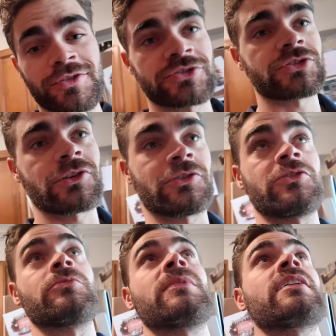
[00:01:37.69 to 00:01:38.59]
to show
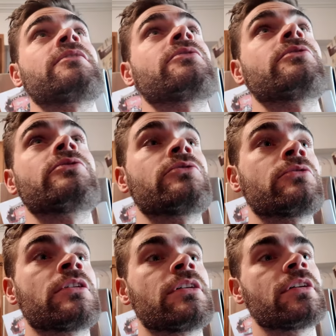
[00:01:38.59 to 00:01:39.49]
you my
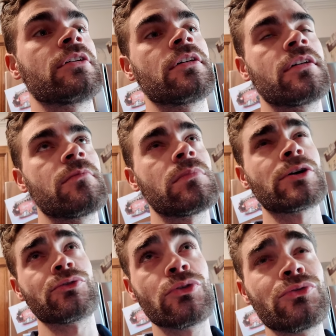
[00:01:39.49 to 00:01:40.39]
new
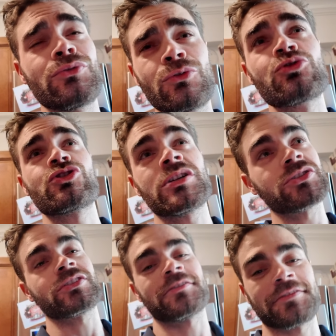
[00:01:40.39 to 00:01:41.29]

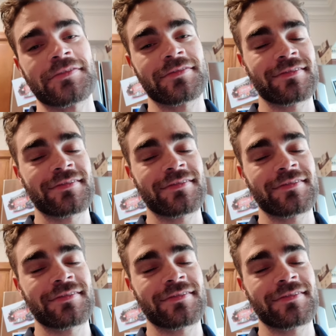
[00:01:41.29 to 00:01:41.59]
nutrition.